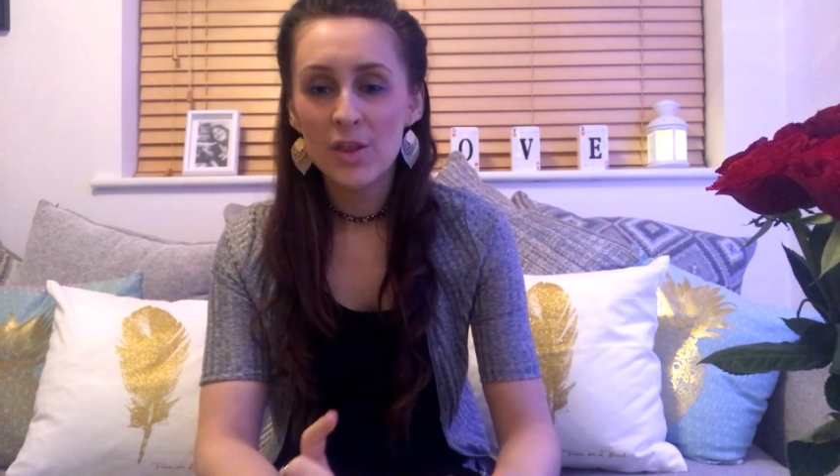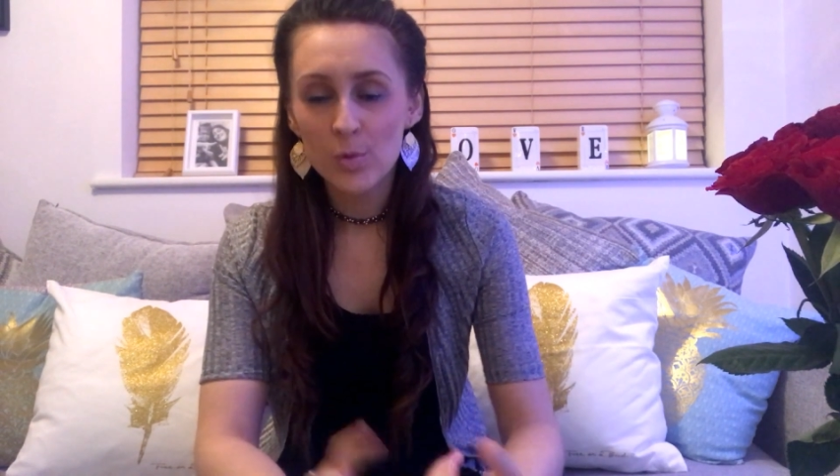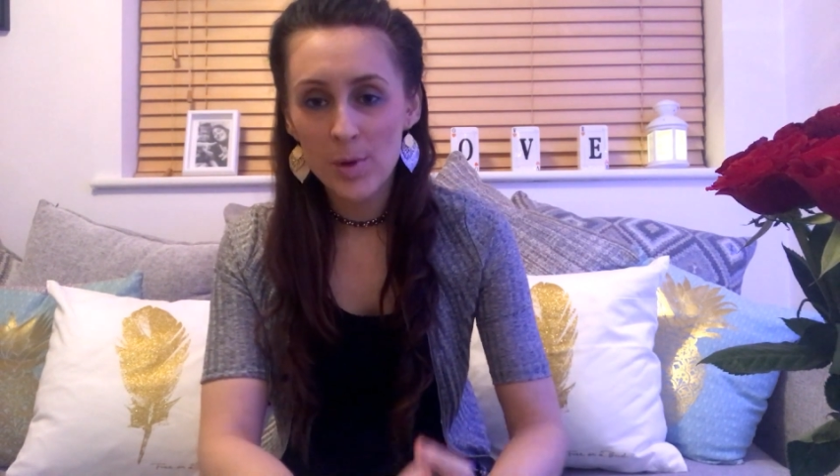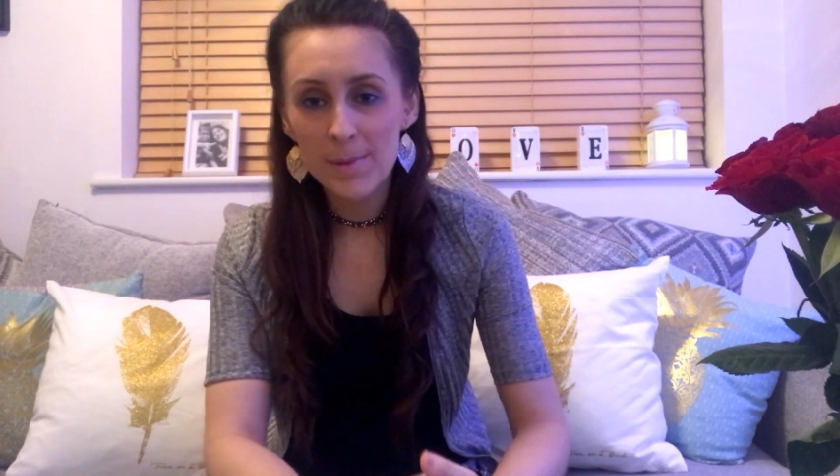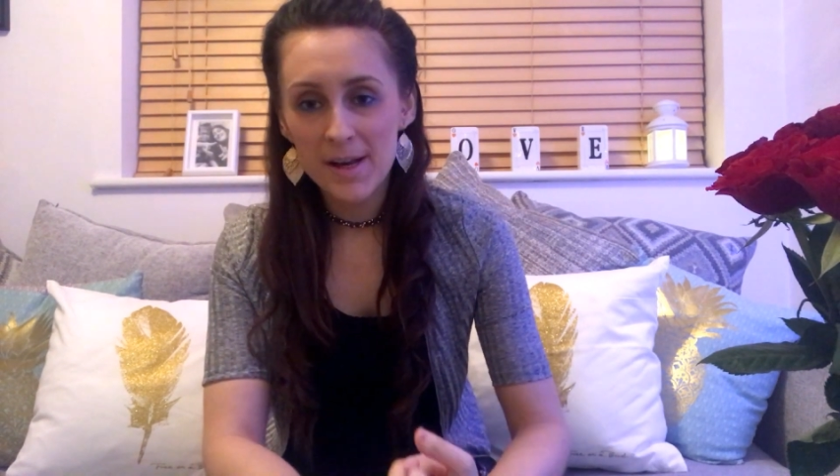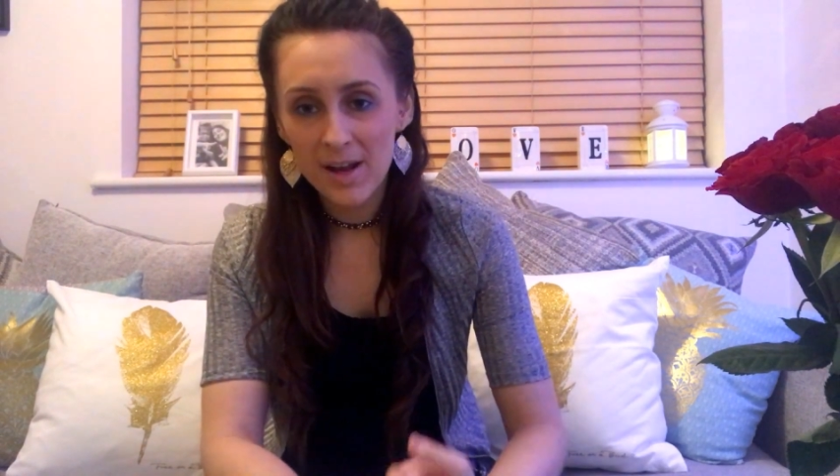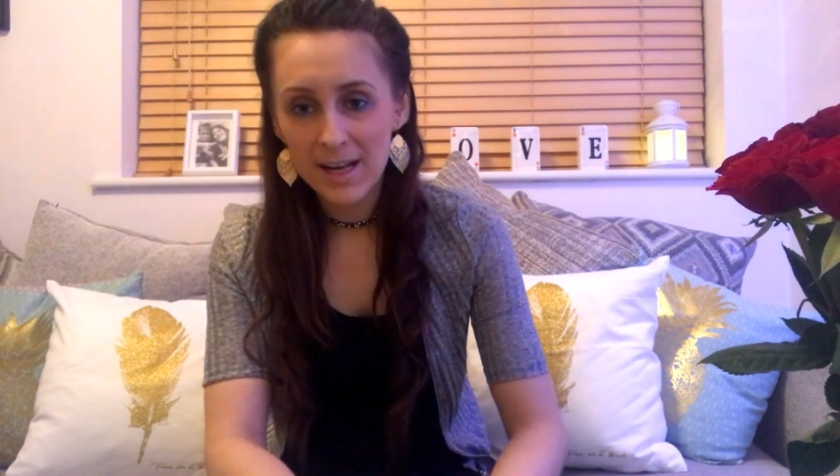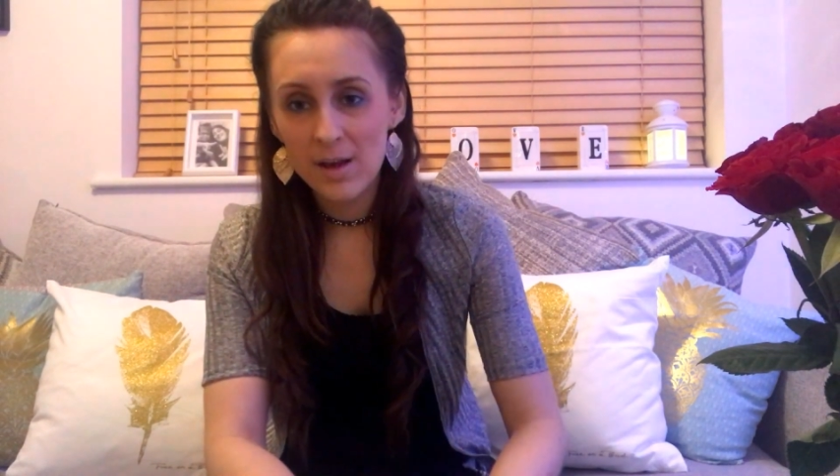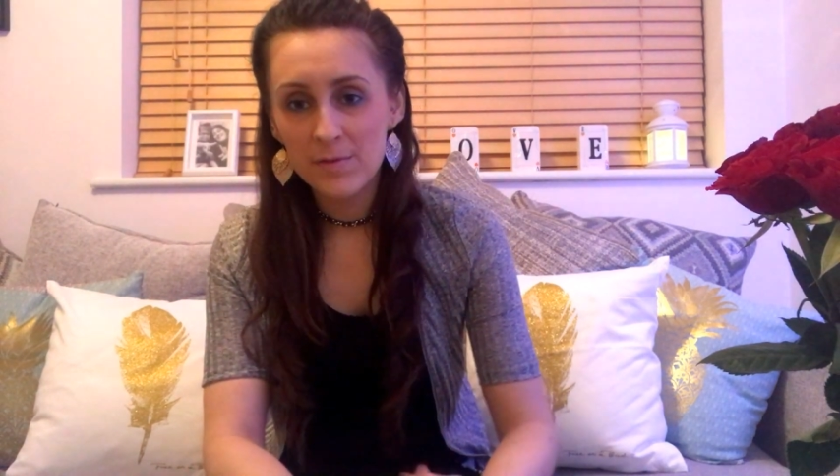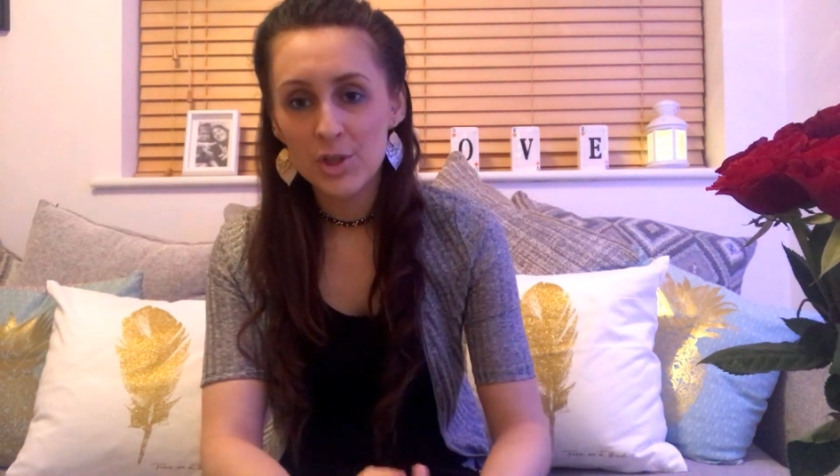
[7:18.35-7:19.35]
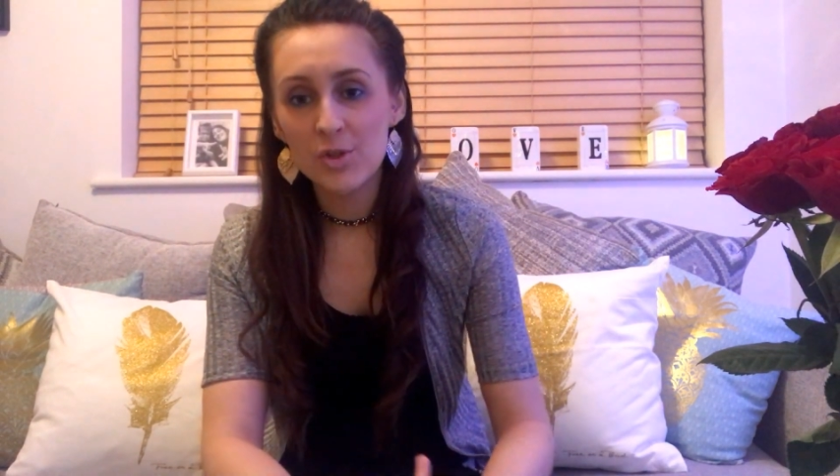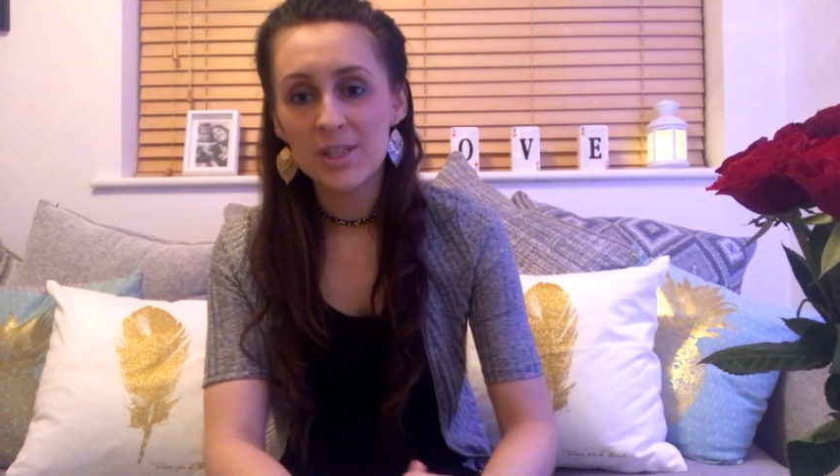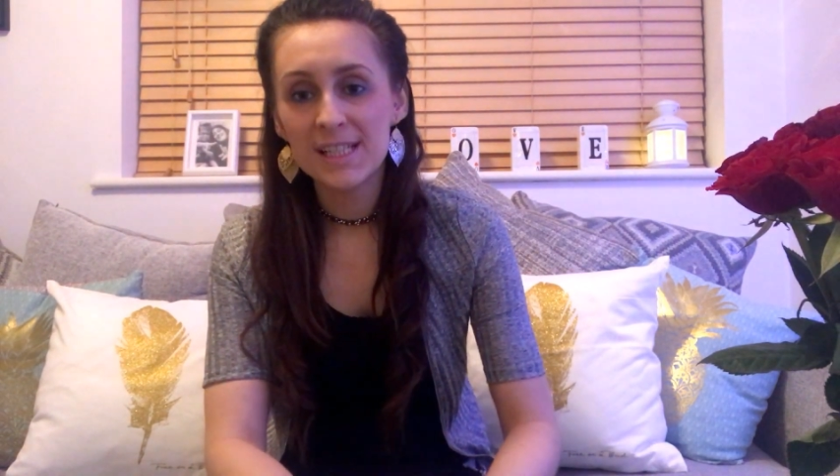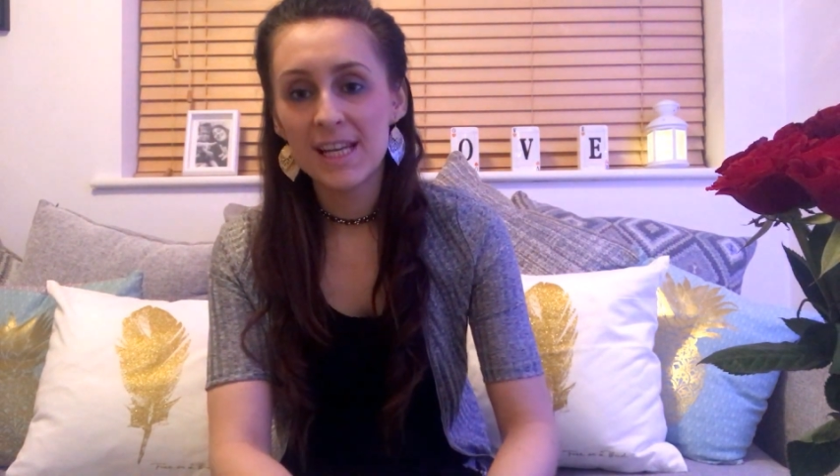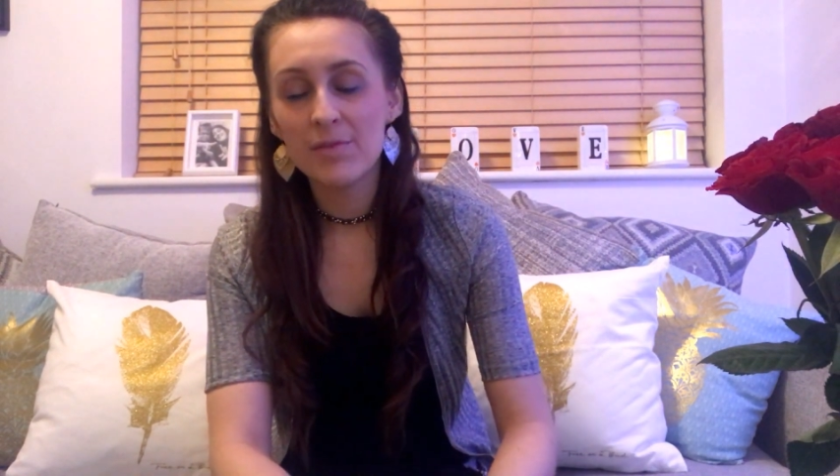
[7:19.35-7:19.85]
"The women I loved who
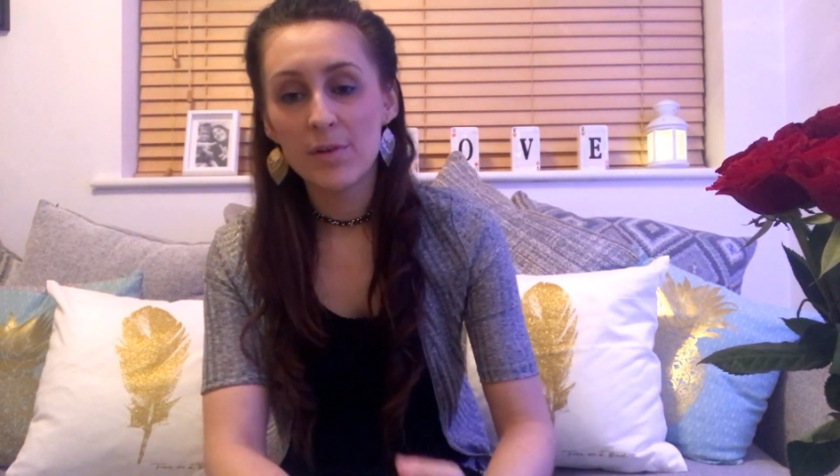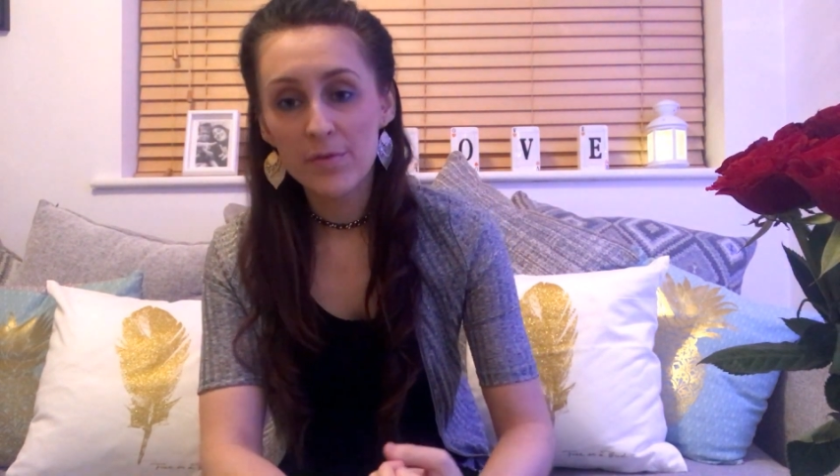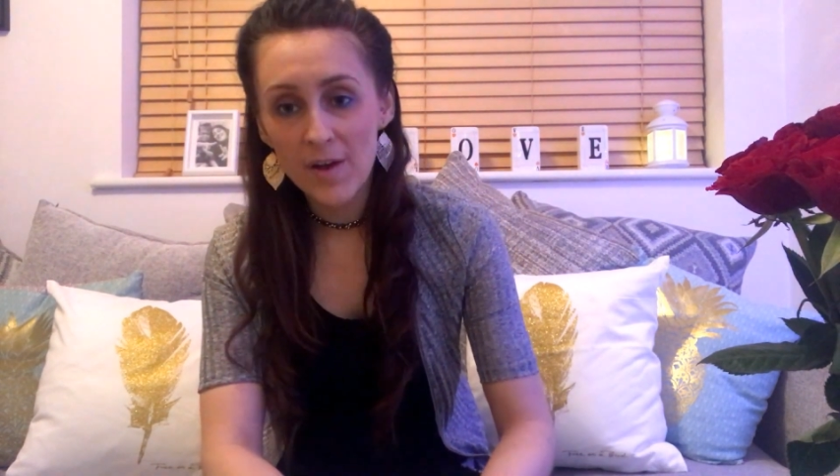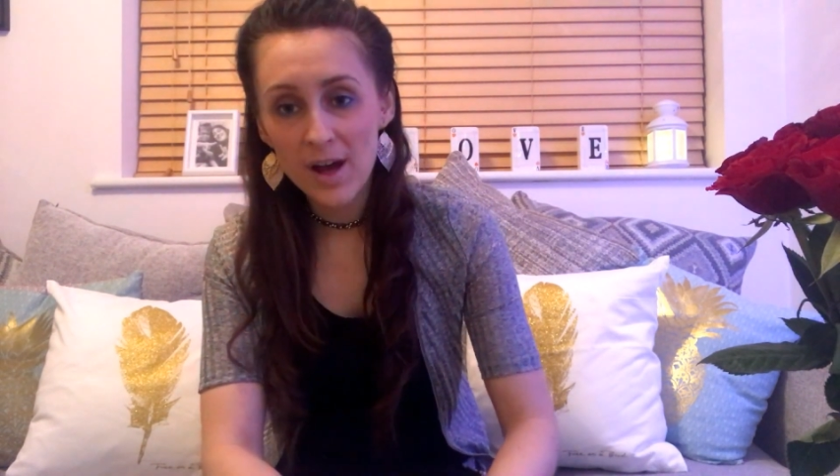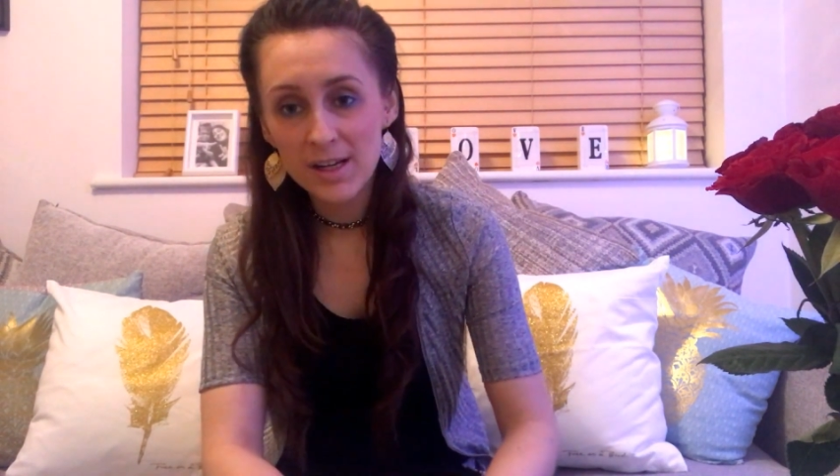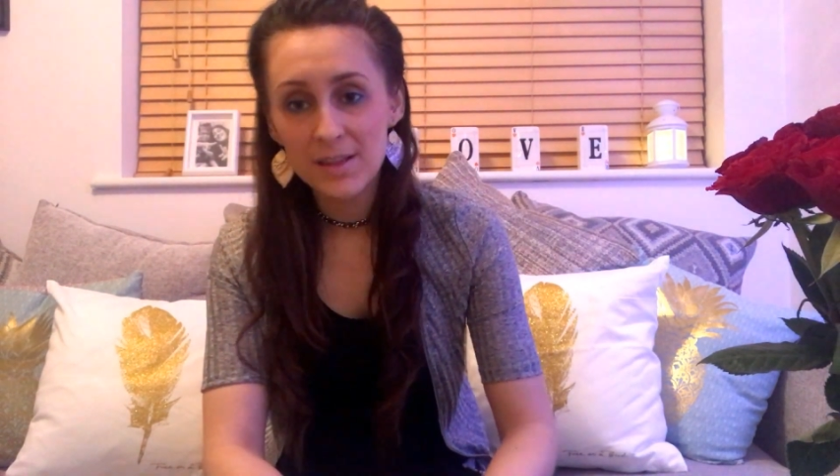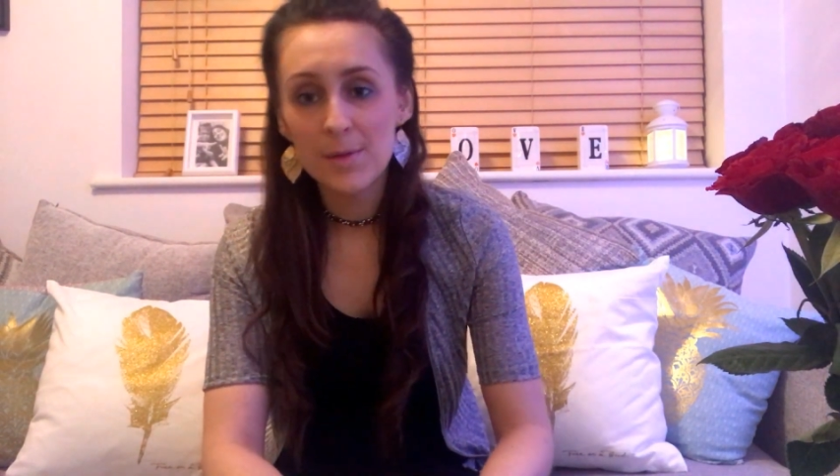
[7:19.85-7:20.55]
didn't give a fuck,